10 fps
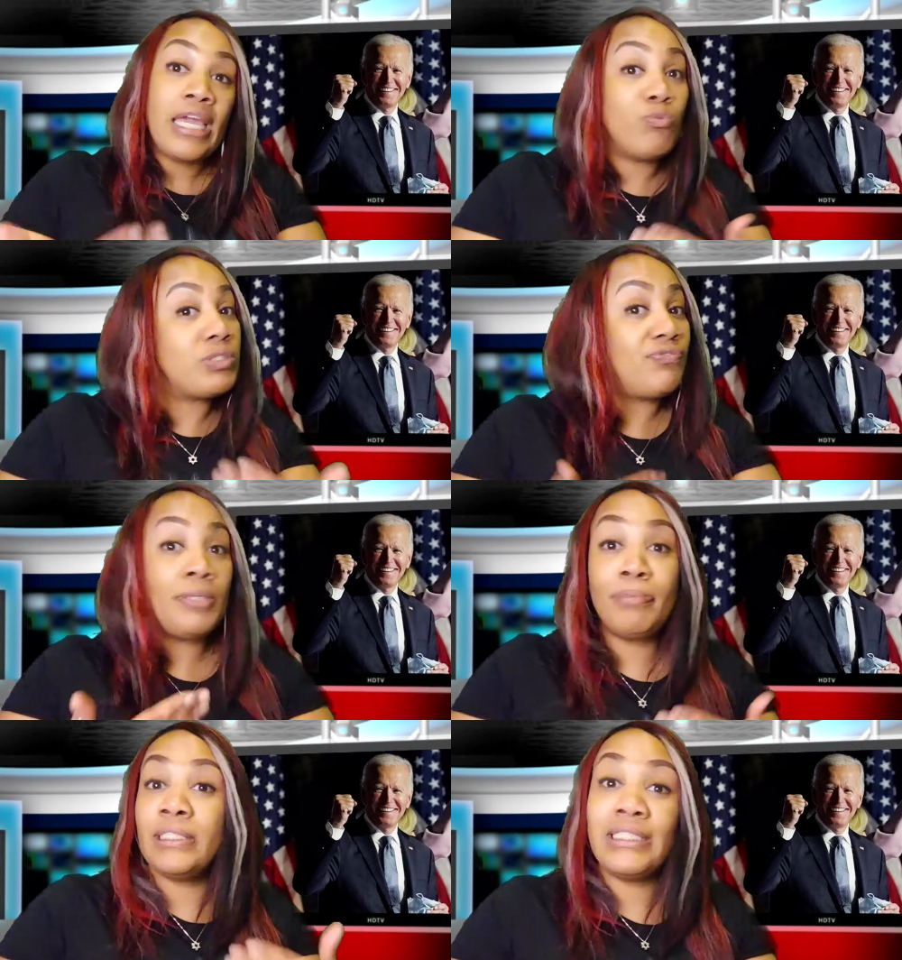Speaker 1: he was
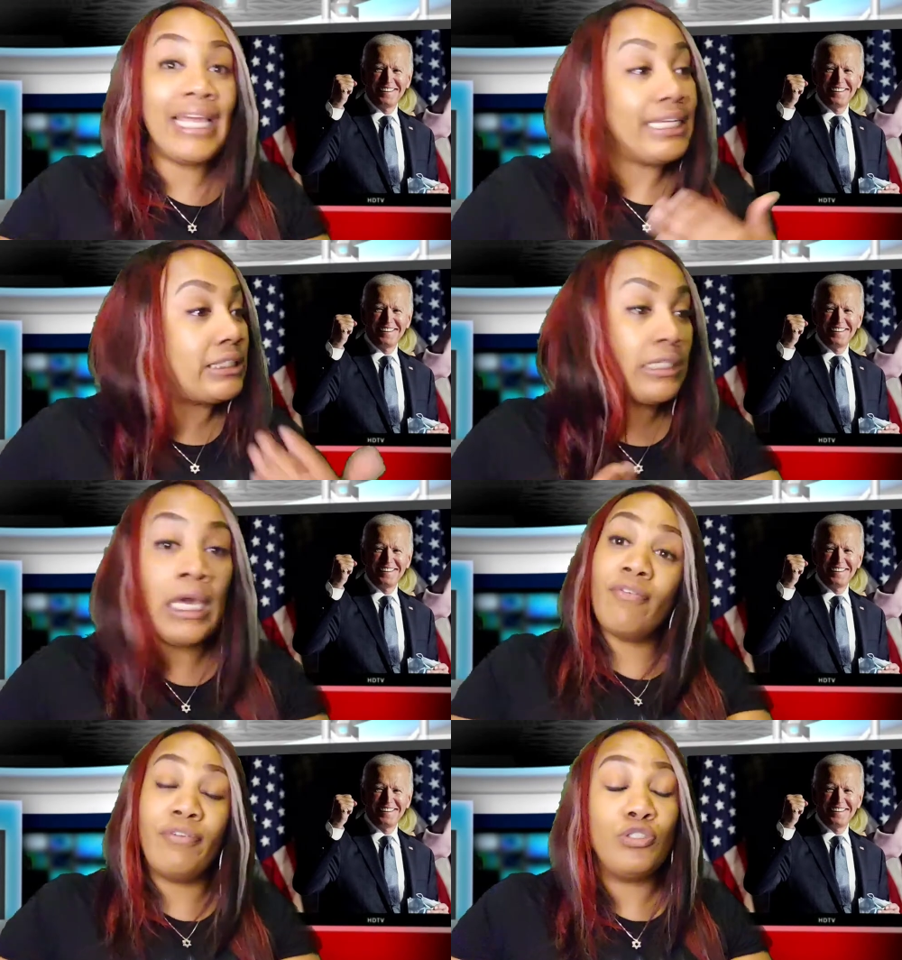flipping states,
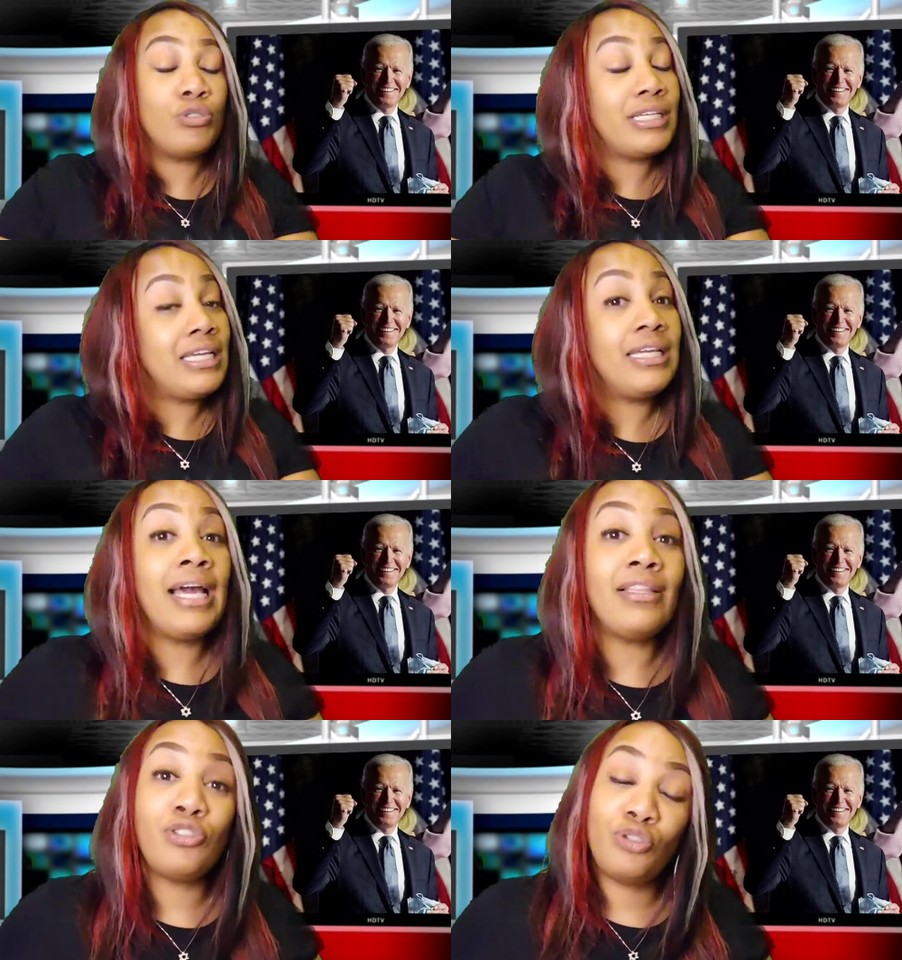and eventually he
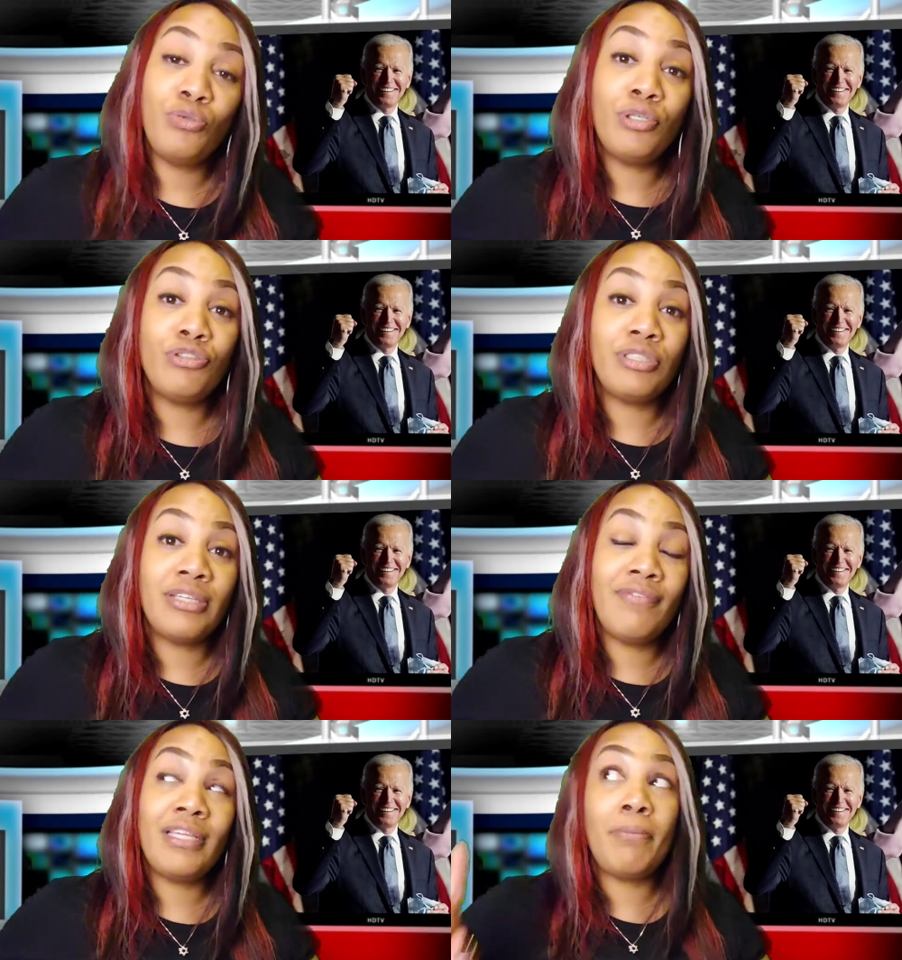got the
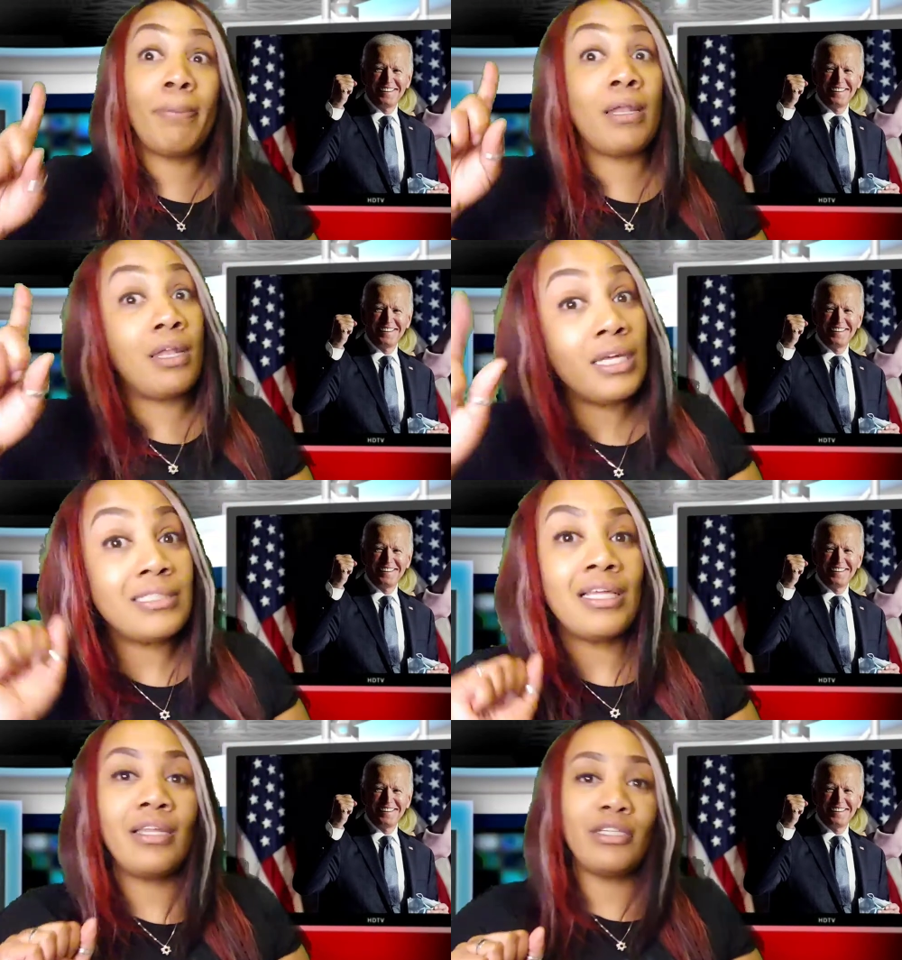270
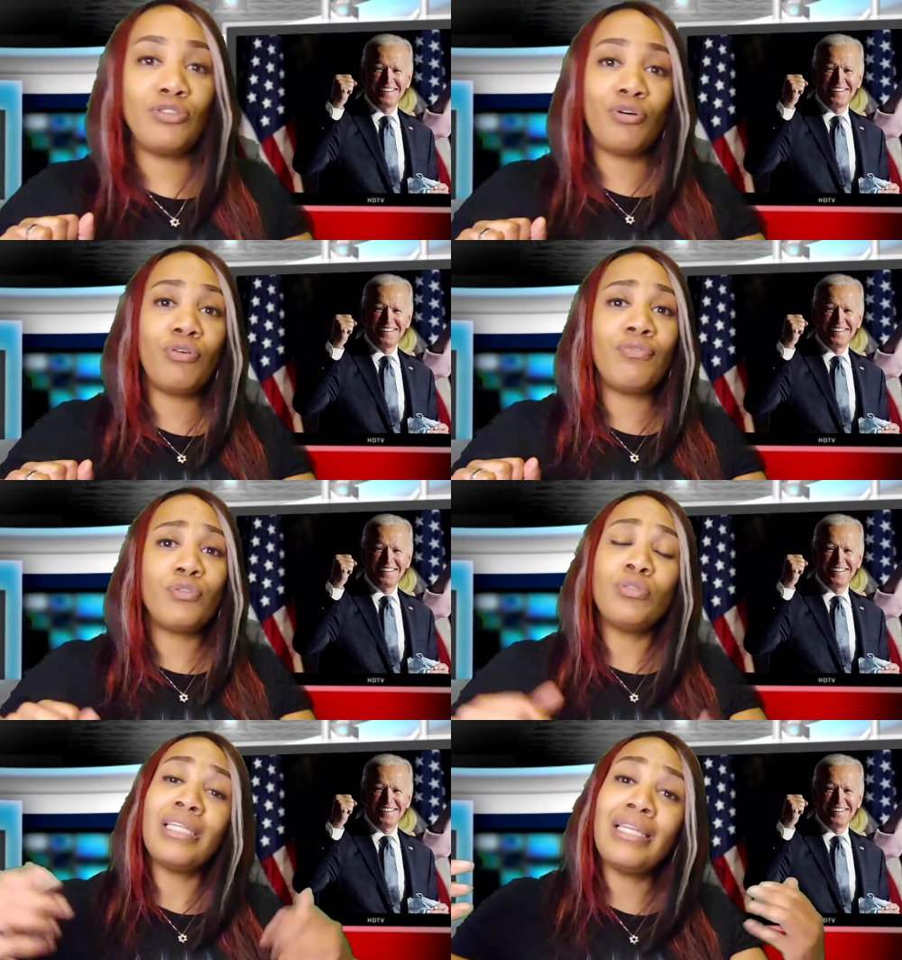plus electoral
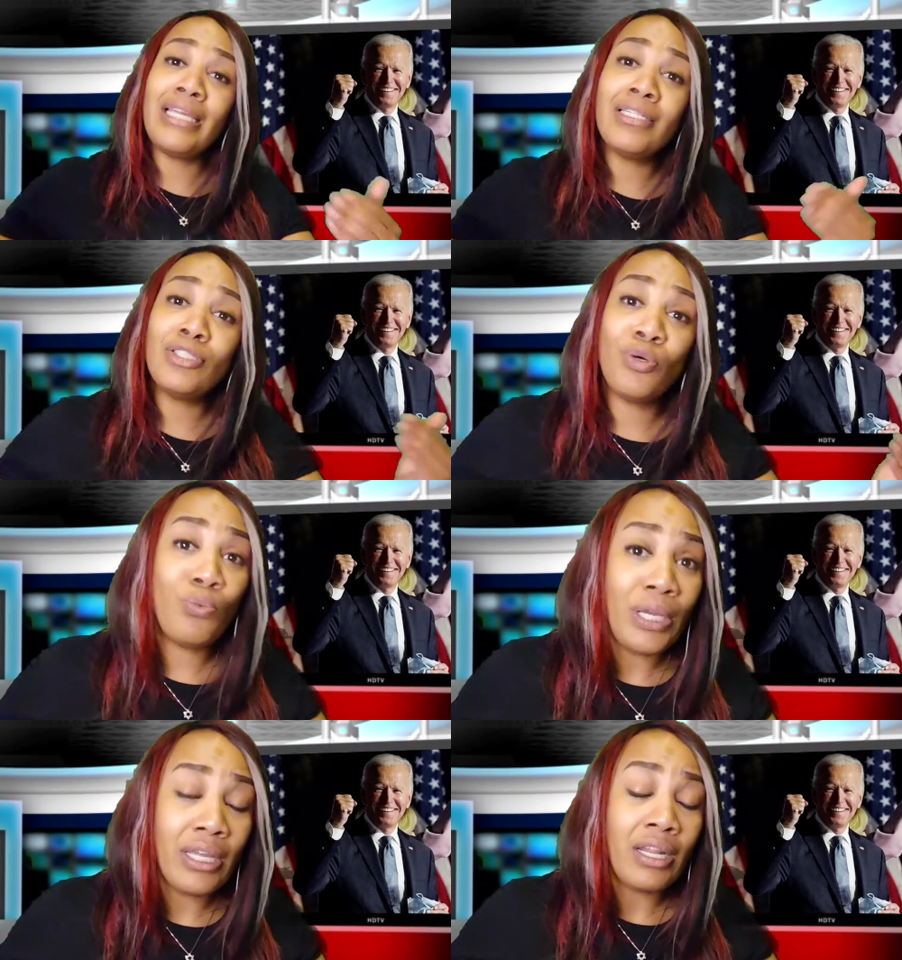votes needed to
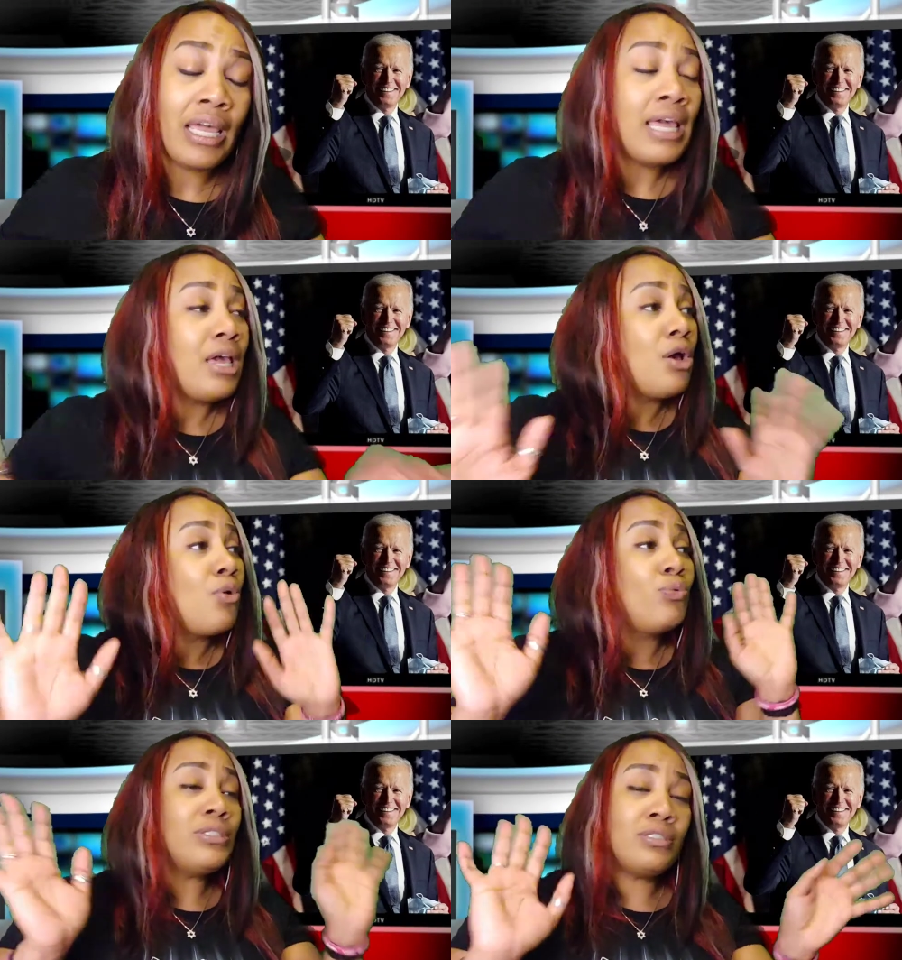win.
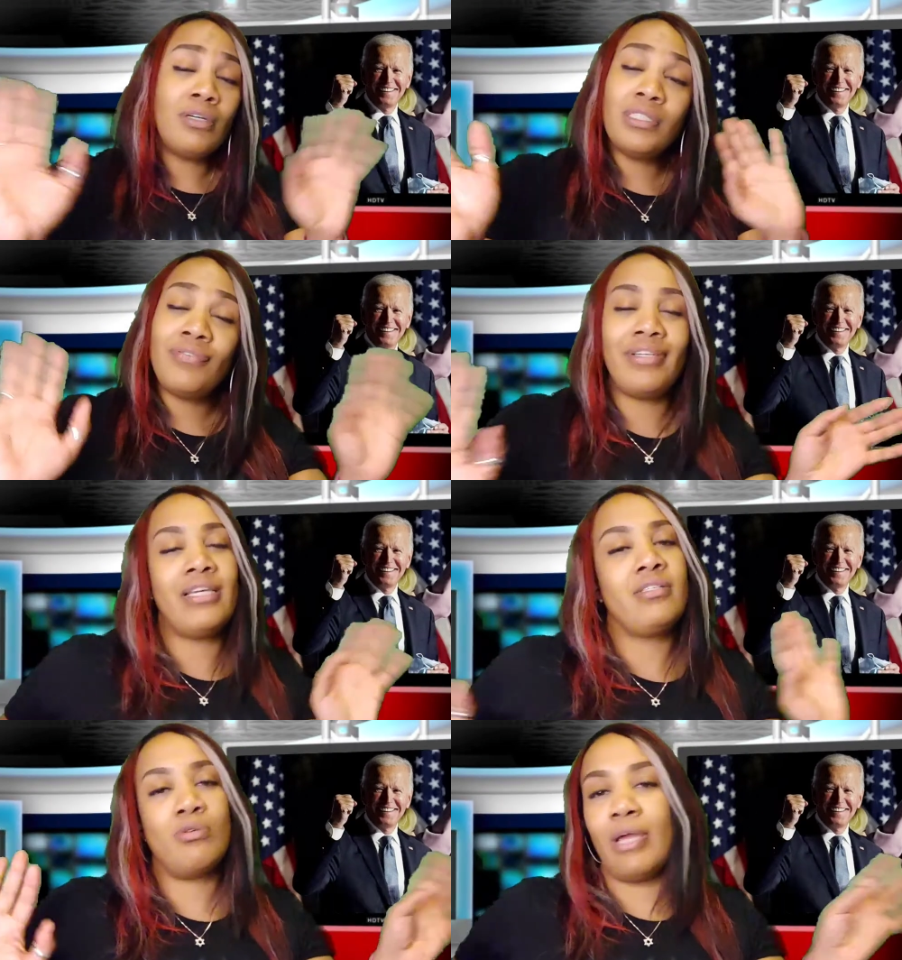We saw this
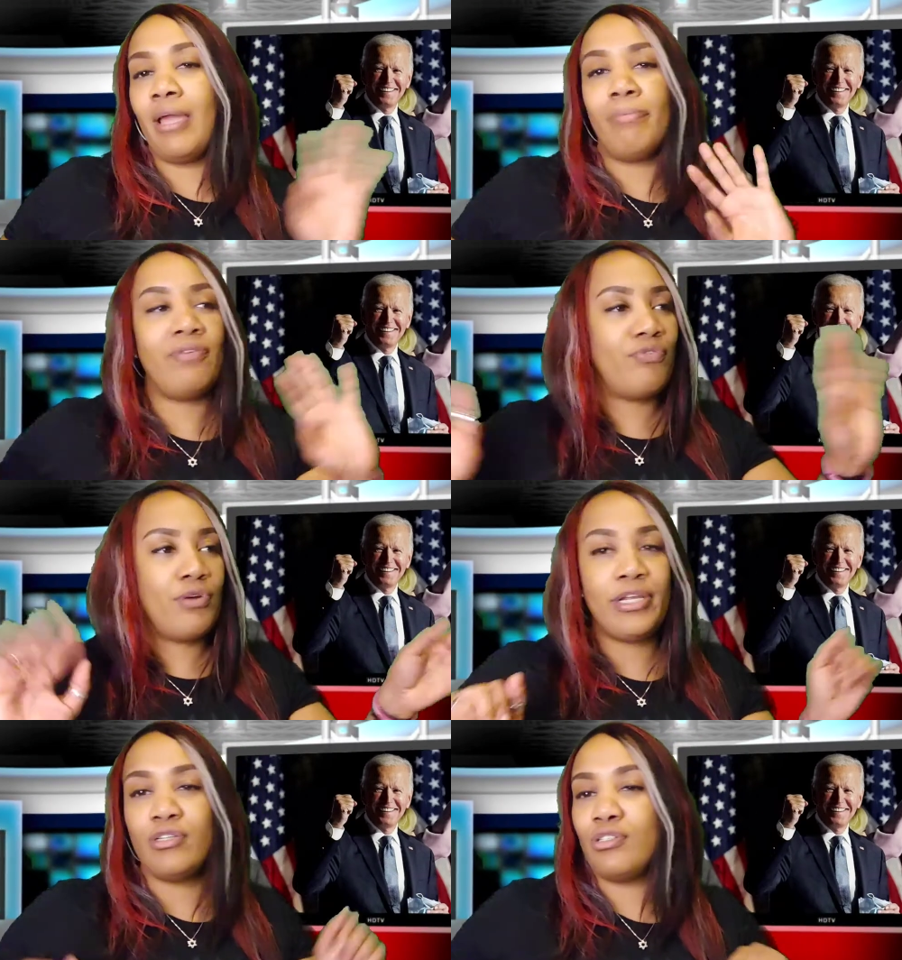fiasco happening
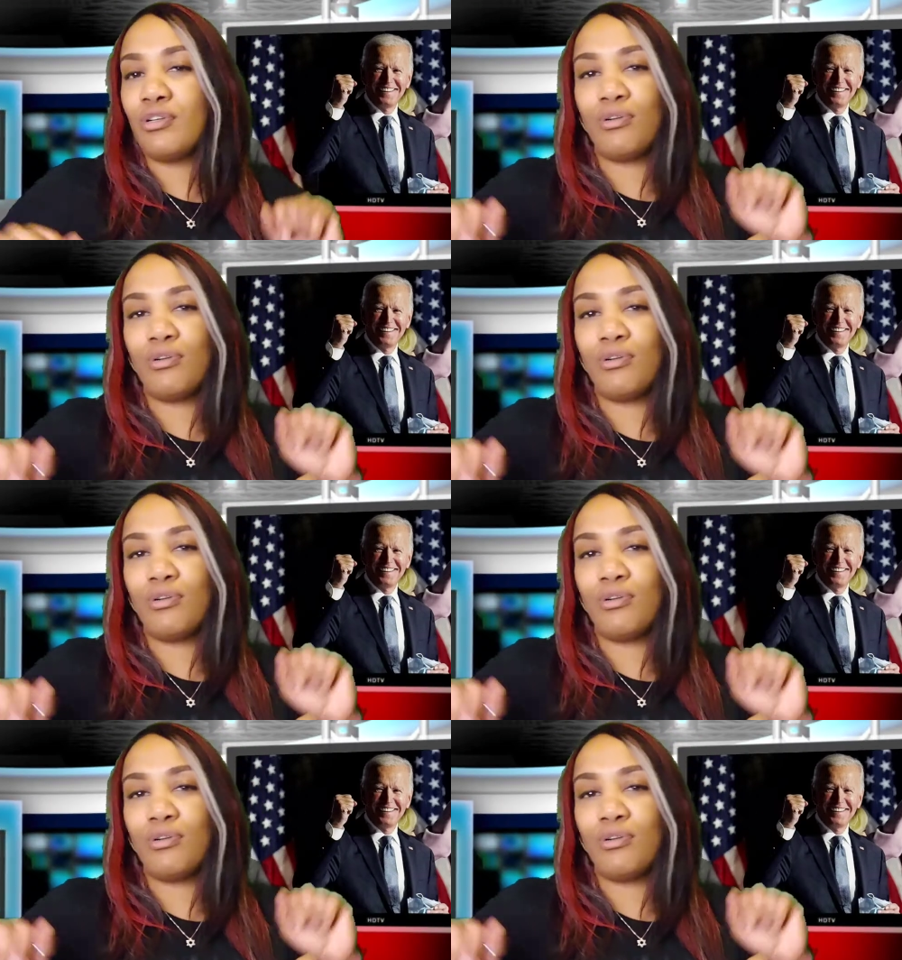4 years